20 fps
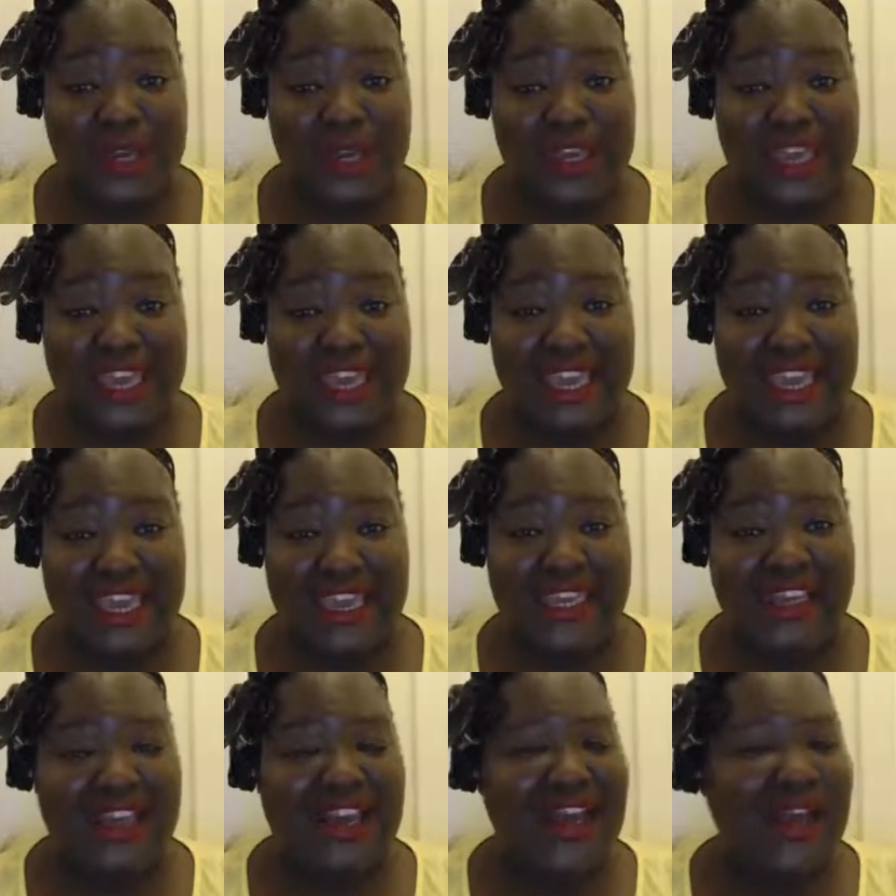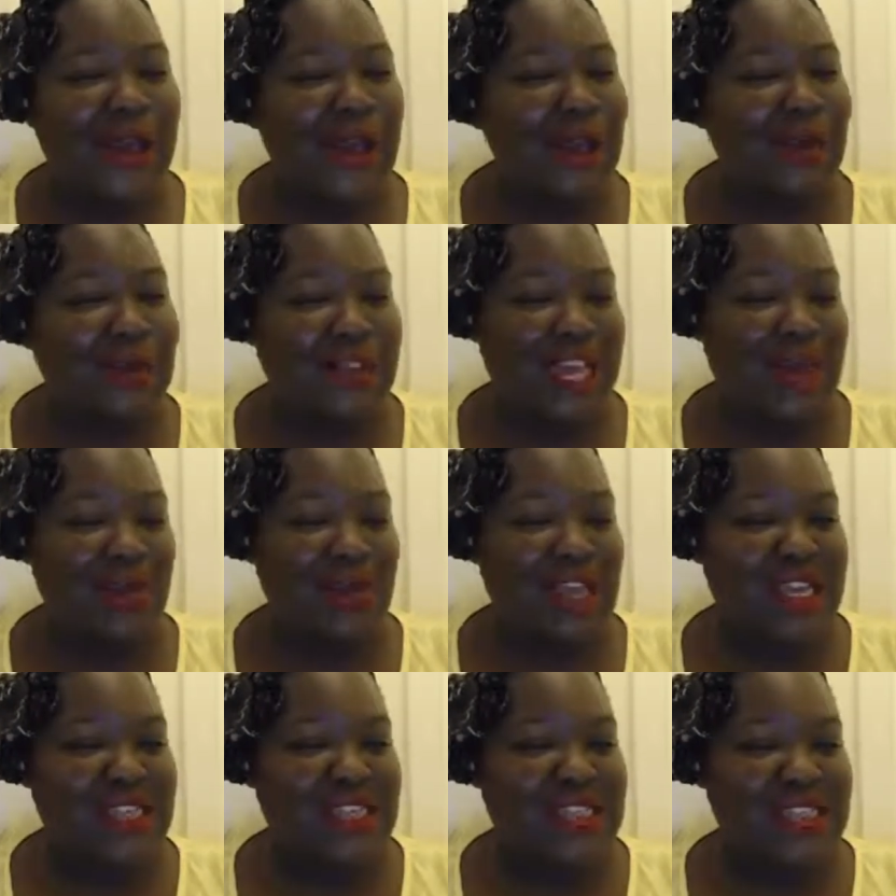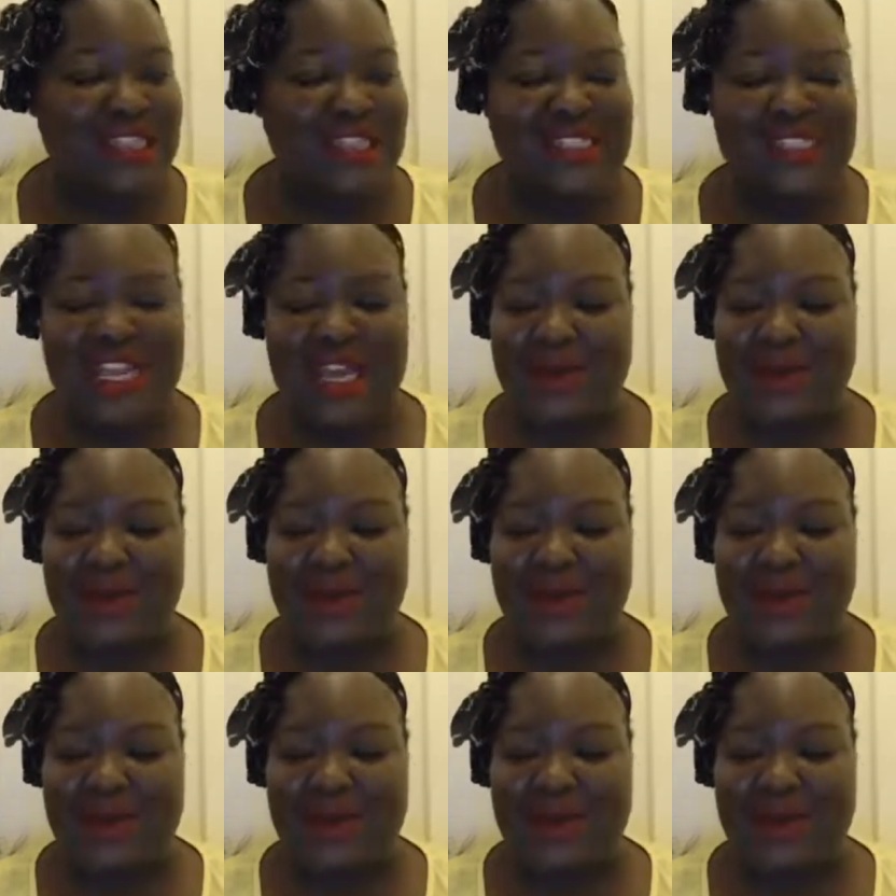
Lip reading: Okay, I hope that makes sense.